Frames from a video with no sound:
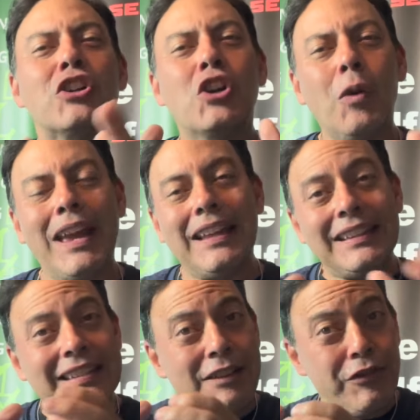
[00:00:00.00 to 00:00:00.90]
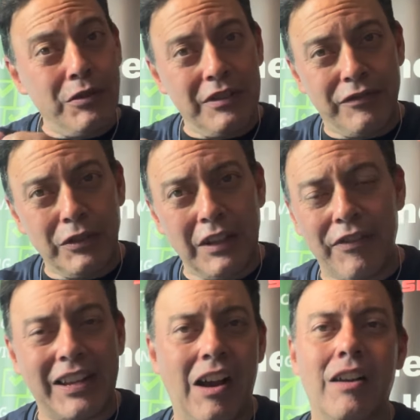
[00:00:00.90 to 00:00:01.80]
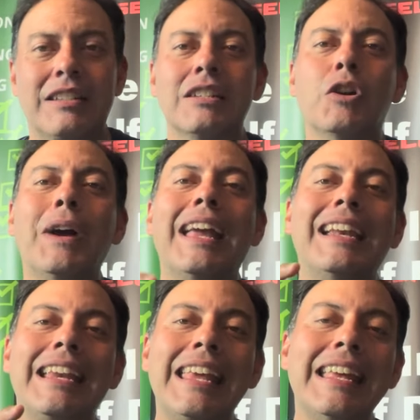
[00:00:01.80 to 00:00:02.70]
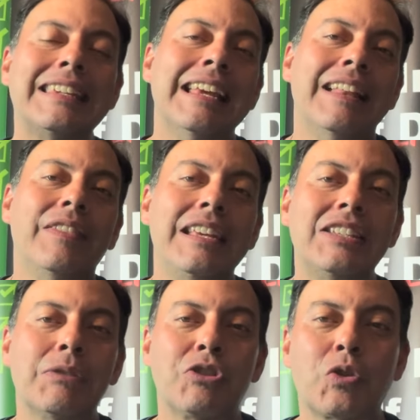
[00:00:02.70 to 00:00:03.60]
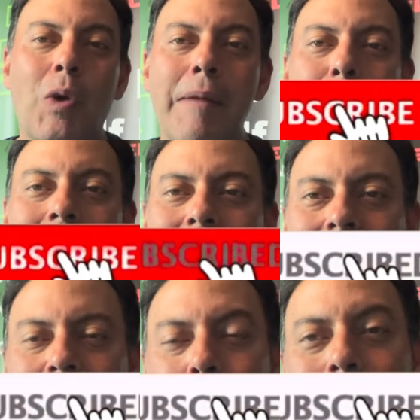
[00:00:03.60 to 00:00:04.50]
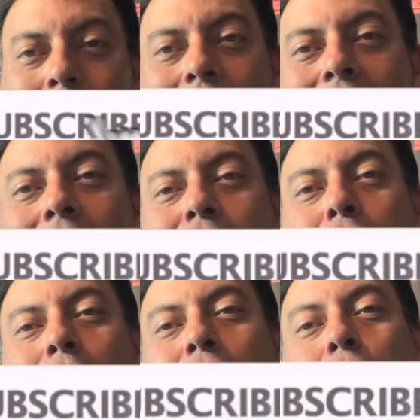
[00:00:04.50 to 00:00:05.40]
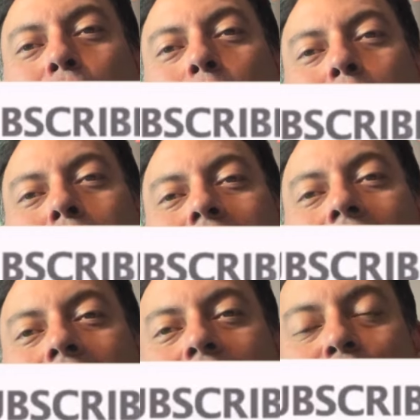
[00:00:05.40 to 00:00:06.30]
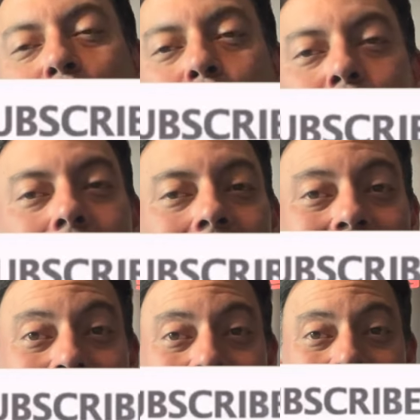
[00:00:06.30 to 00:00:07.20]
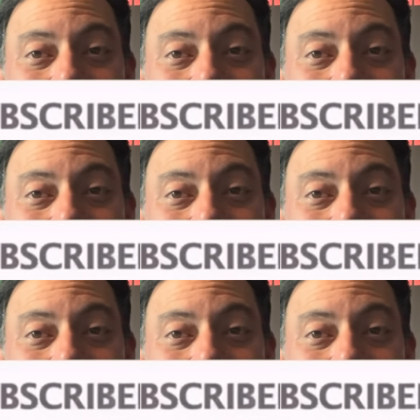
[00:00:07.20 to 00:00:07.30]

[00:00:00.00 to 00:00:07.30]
Go listen if you if you love the content, go ahead and hit the subscribe button and the little bell icon so that you don't miss any future content